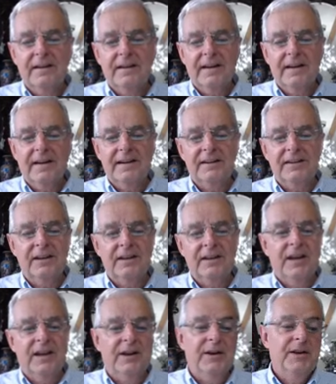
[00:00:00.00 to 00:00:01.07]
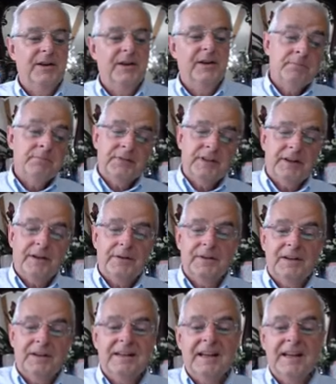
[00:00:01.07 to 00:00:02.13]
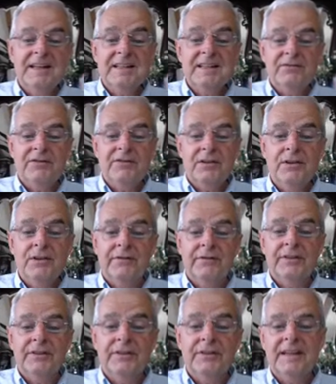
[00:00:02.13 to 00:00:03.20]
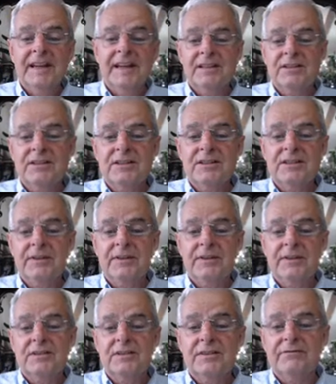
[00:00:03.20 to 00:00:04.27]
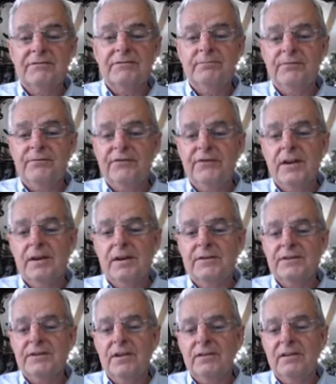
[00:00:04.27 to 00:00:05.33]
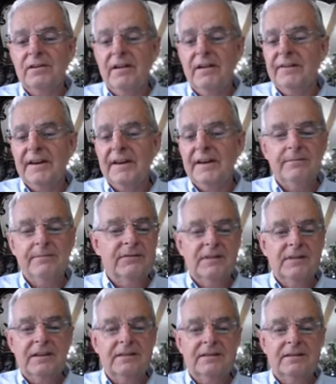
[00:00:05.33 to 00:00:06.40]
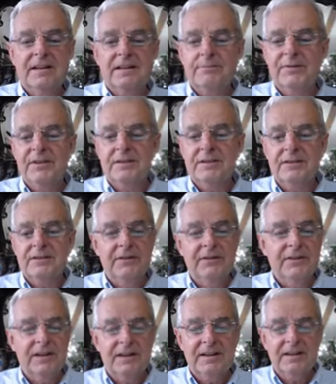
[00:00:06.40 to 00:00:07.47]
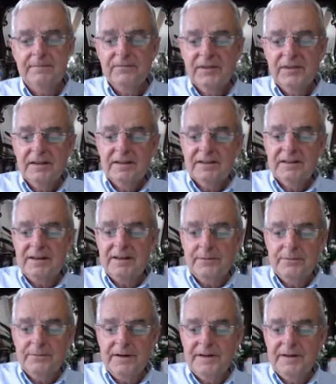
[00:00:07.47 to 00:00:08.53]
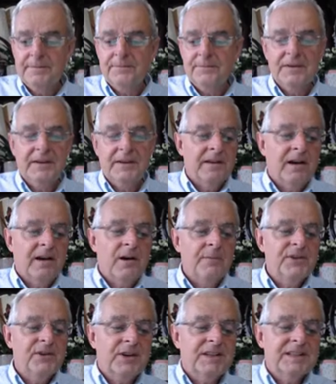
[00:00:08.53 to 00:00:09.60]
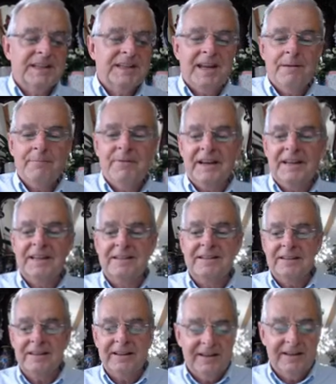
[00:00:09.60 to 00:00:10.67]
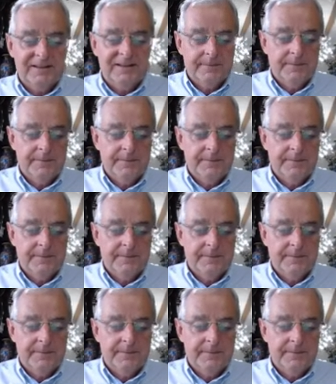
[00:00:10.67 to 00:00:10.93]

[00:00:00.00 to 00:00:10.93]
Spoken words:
That, you know, it isn't very often that you get something that just follows on like that. That's been terrific. So I'll be looking to get back into that.